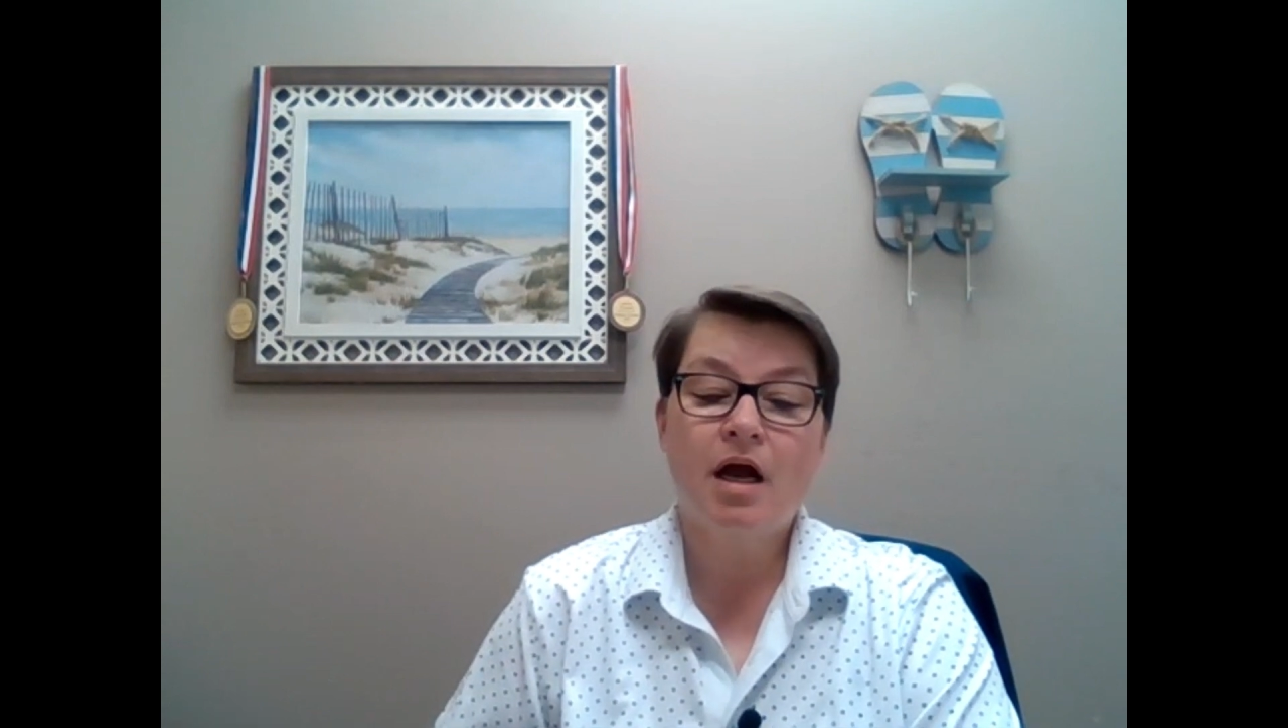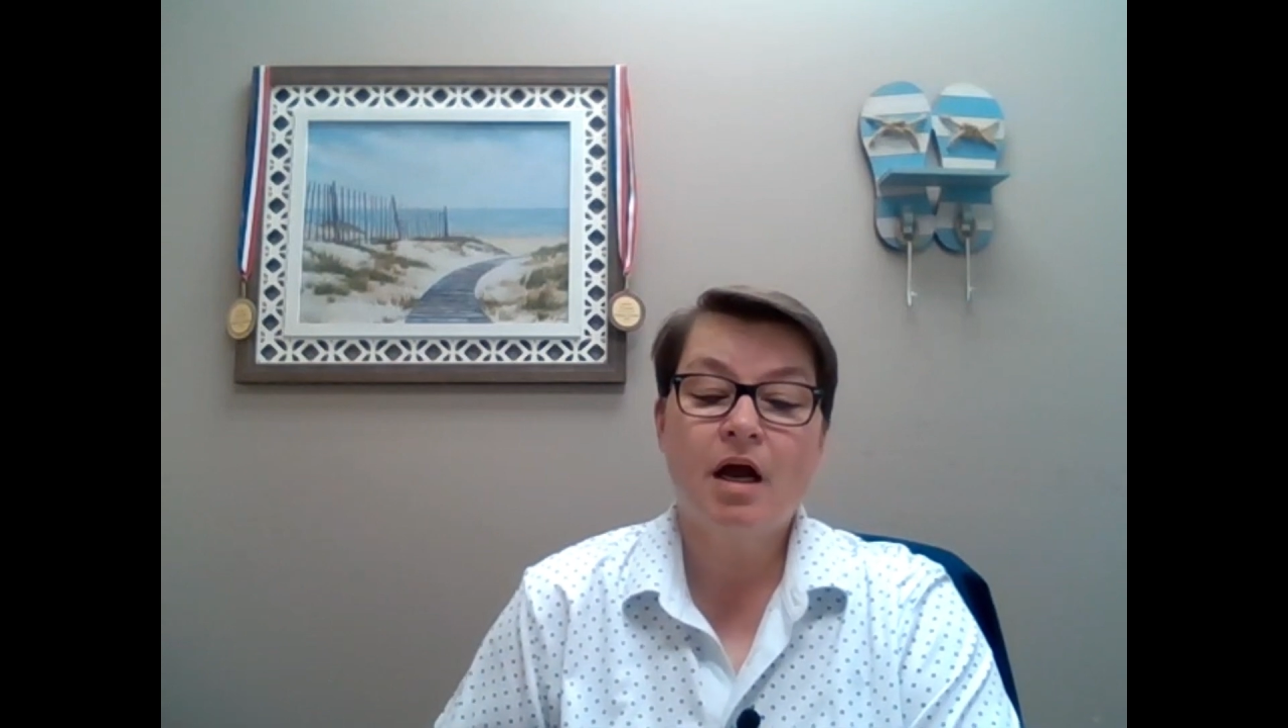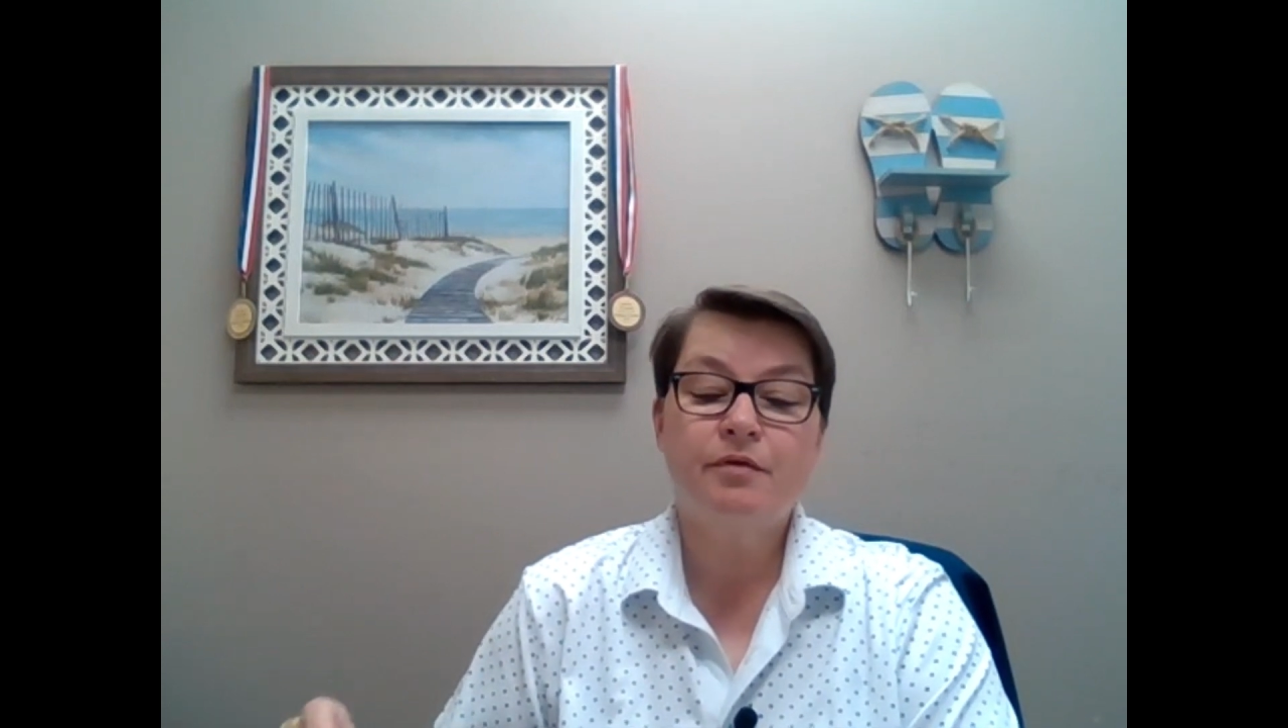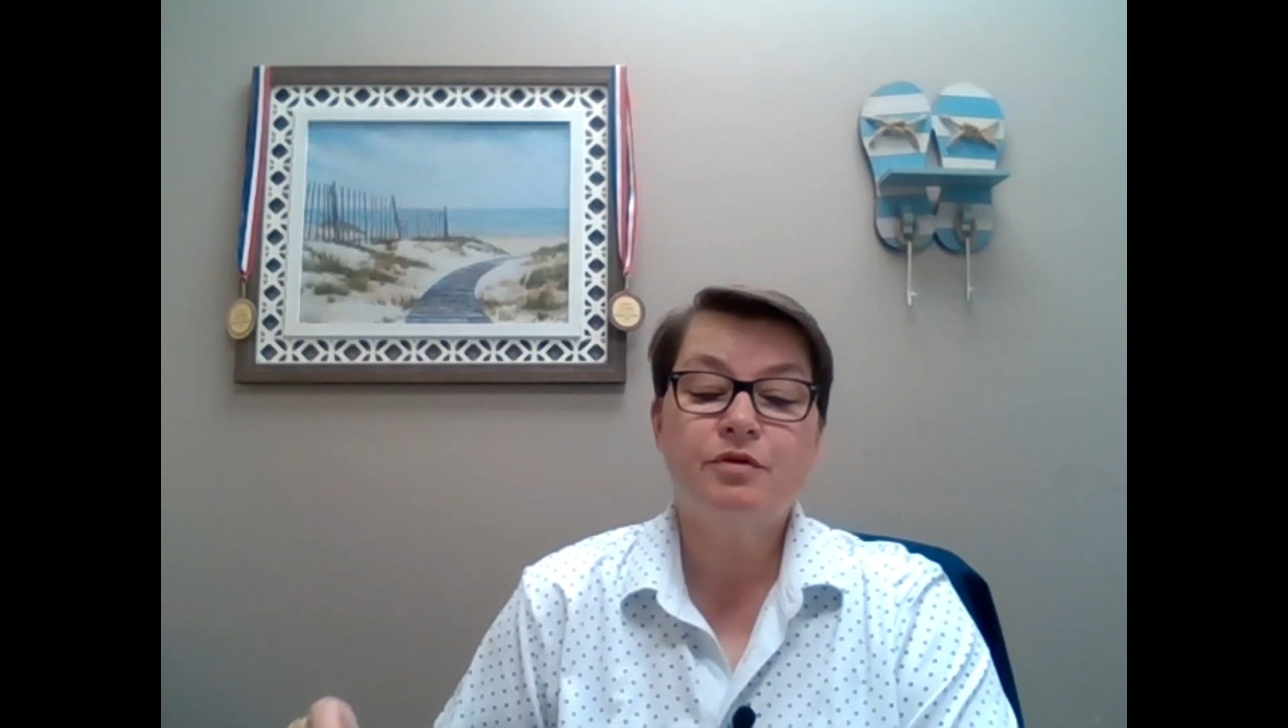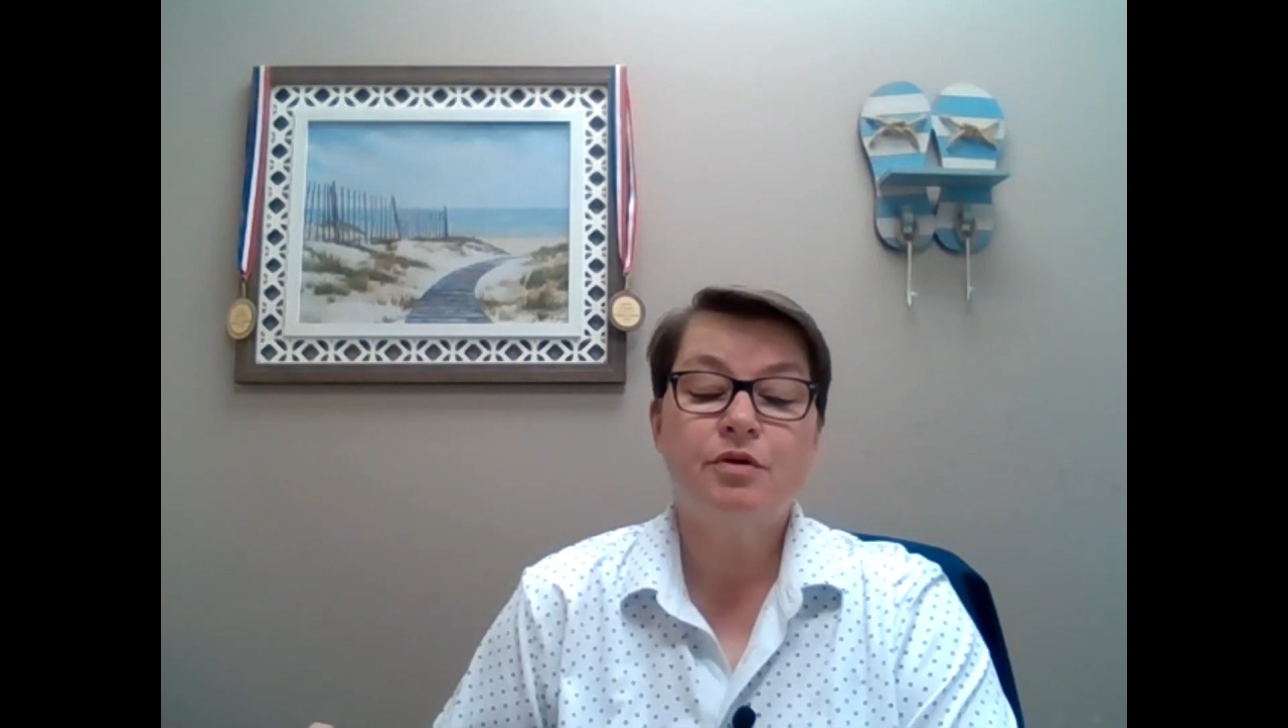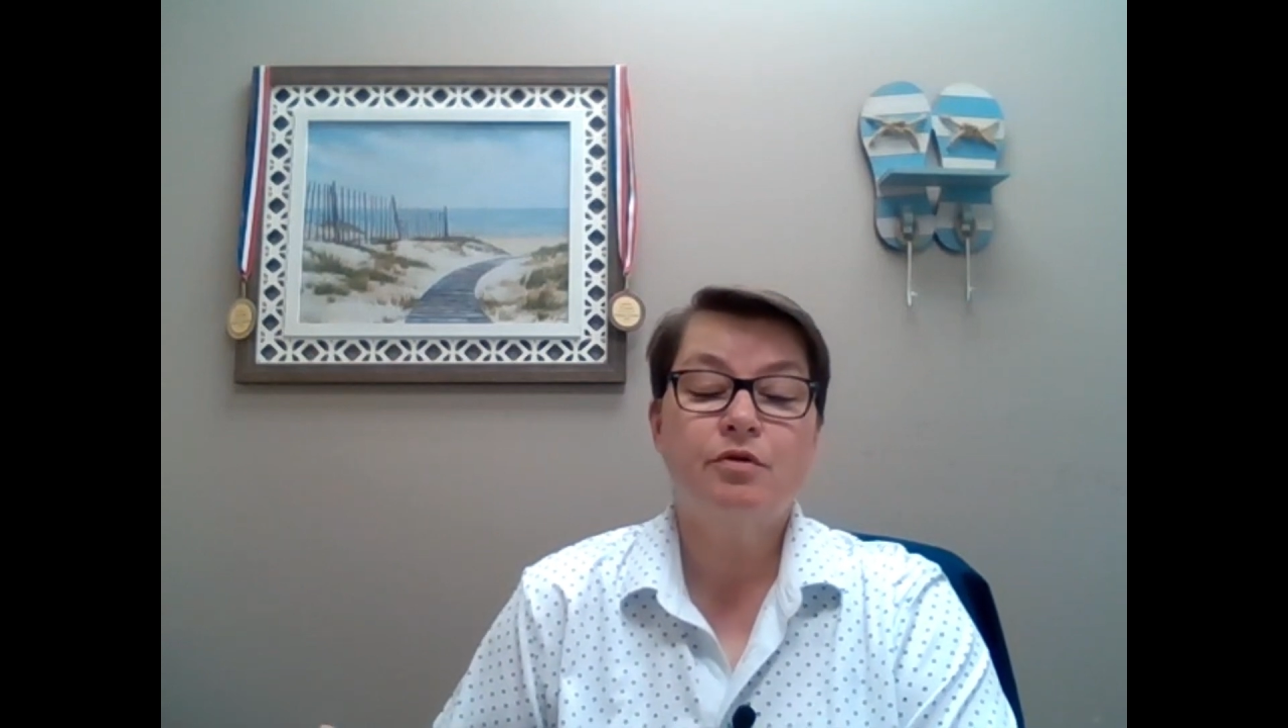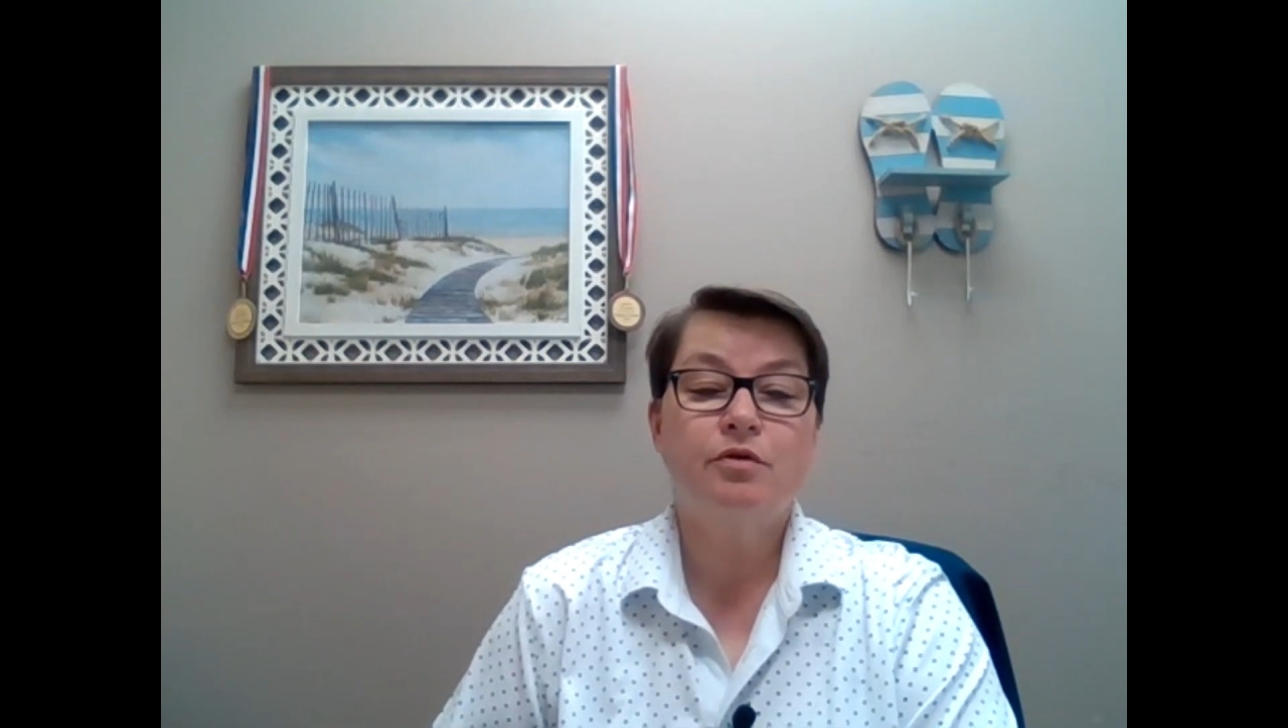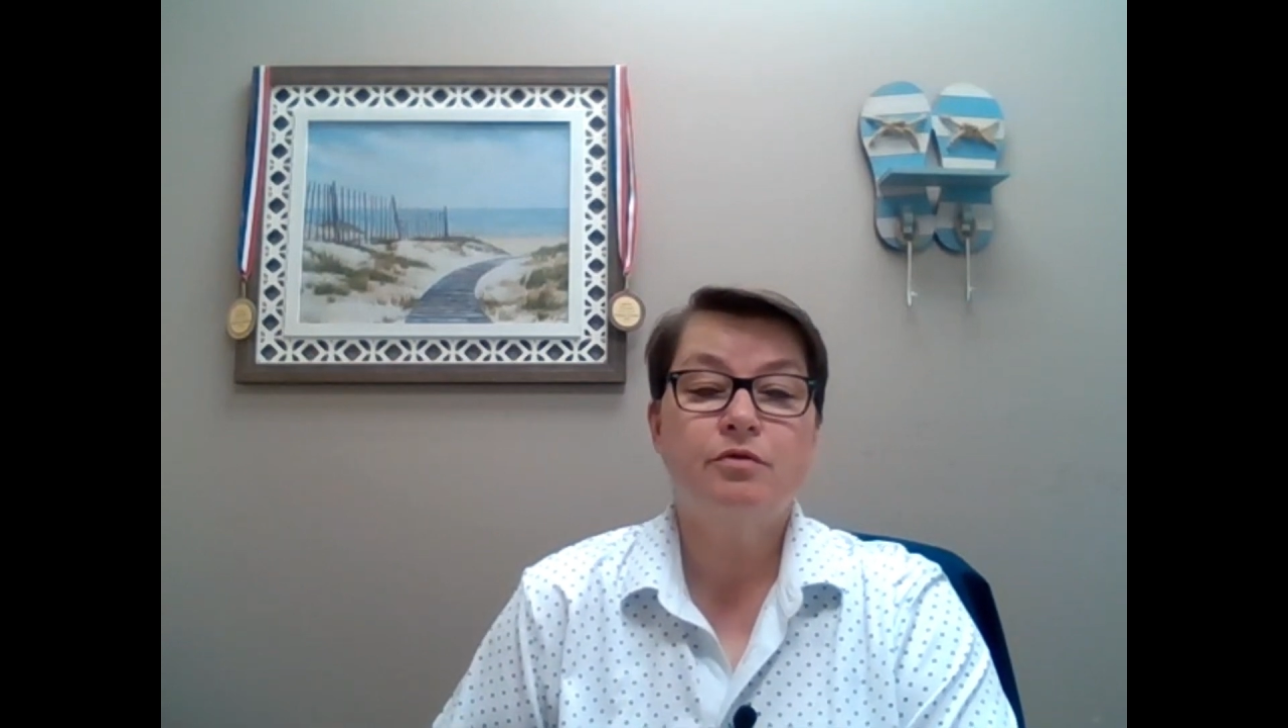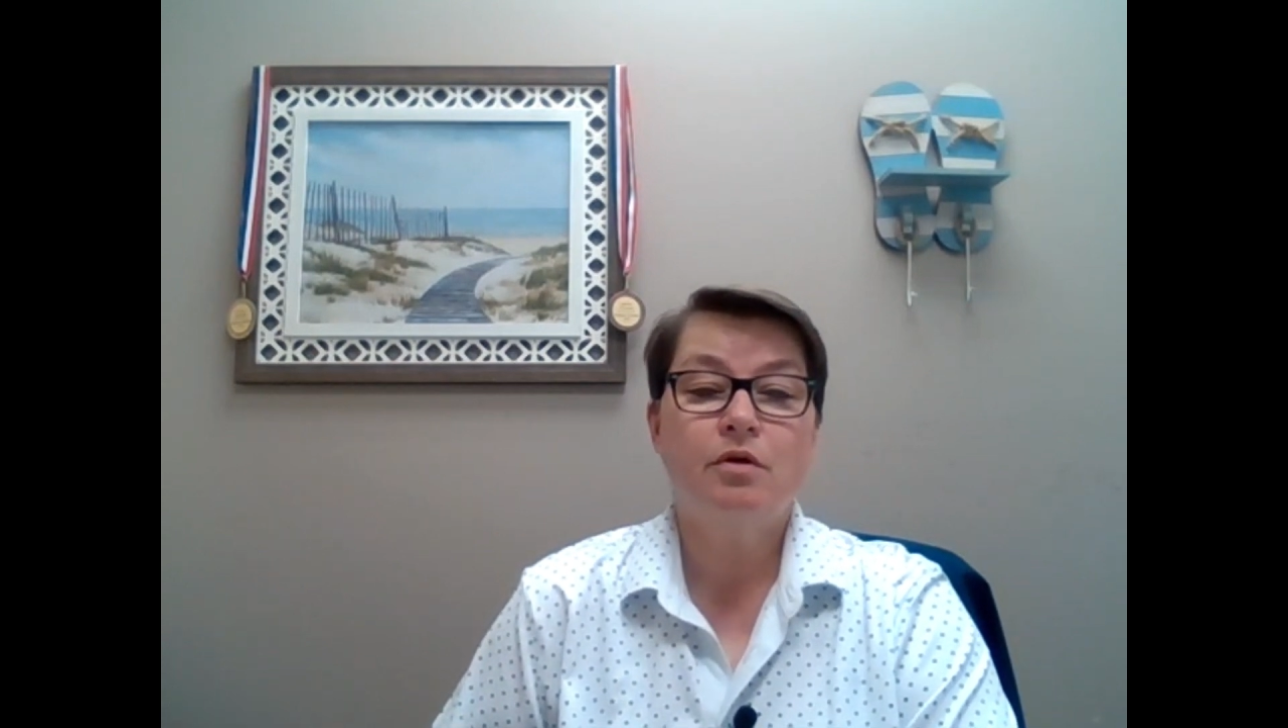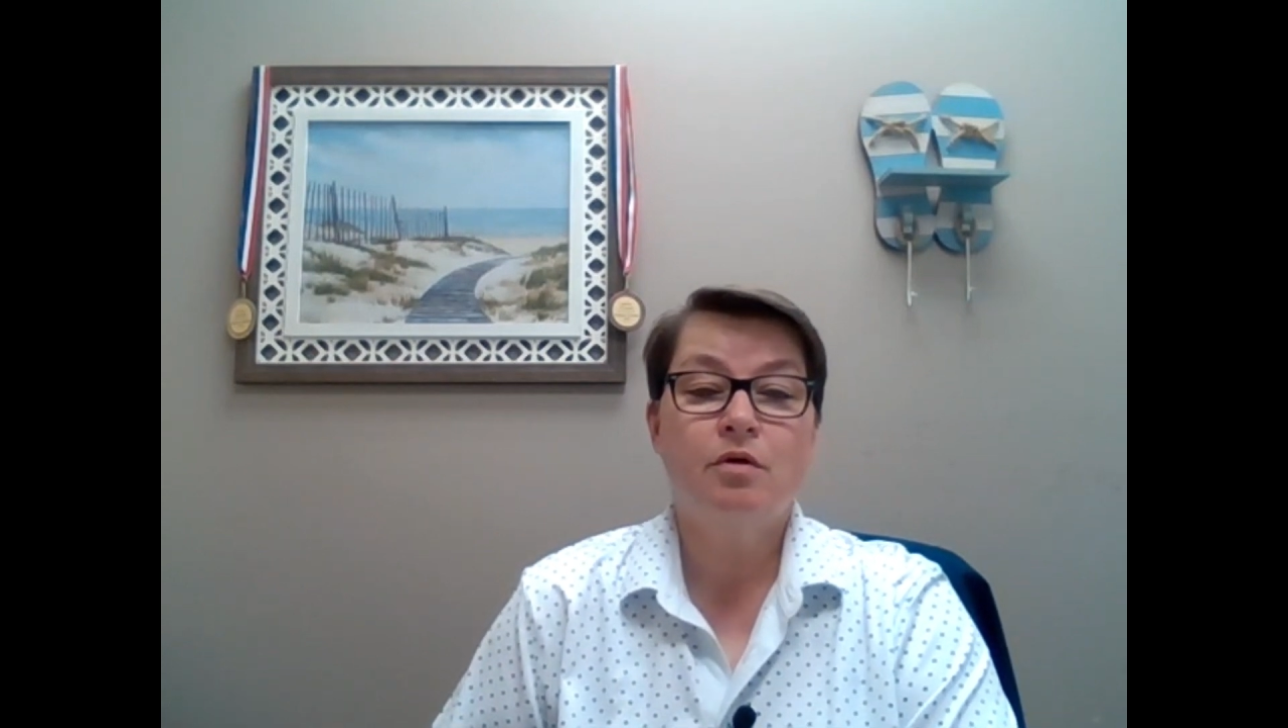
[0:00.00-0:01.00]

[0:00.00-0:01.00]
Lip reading: high return